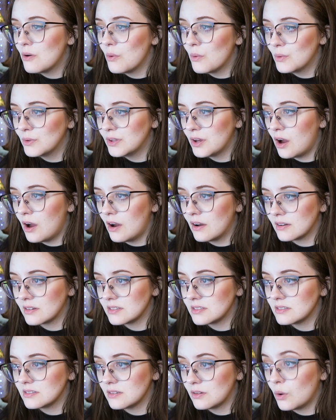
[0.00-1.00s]

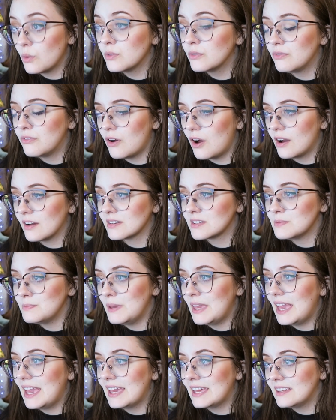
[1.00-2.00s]
old fox
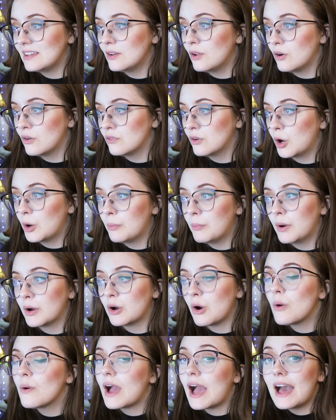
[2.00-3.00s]
be handed over,
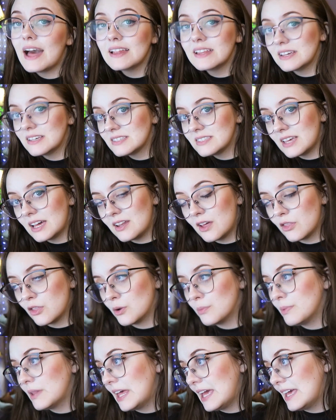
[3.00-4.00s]
but Cocalus had
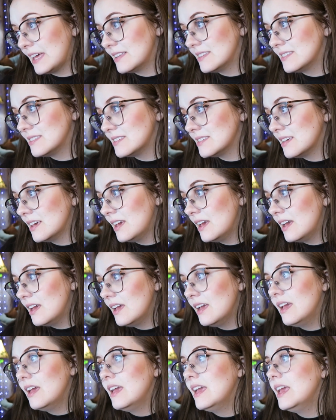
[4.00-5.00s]
other plans.
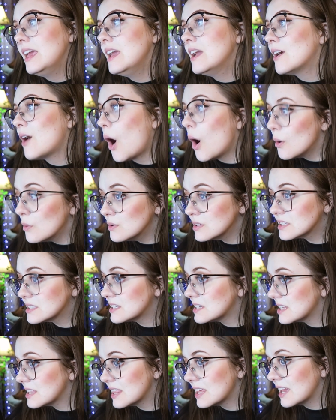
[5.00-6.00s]
He
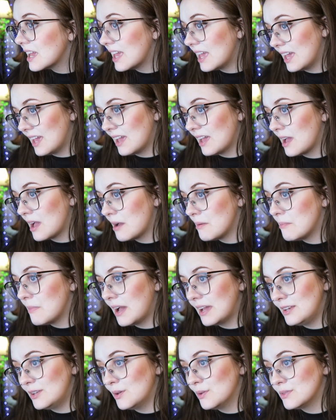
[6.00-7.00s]
coaxed the king
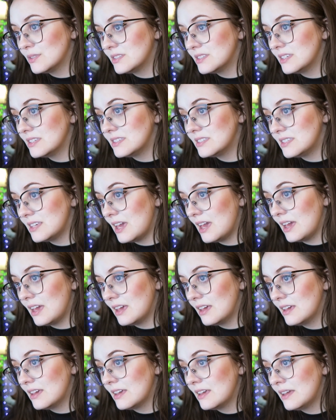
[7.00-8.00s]
Minos to
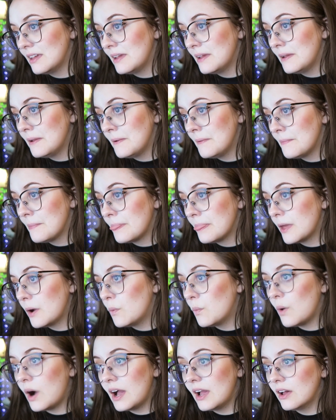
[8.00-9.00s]
stay
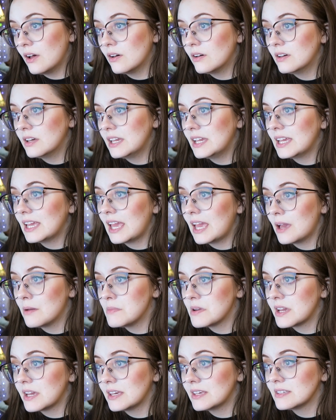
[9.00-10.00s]
a while in
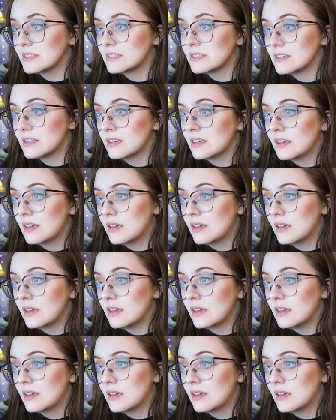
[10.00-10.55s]
Camicus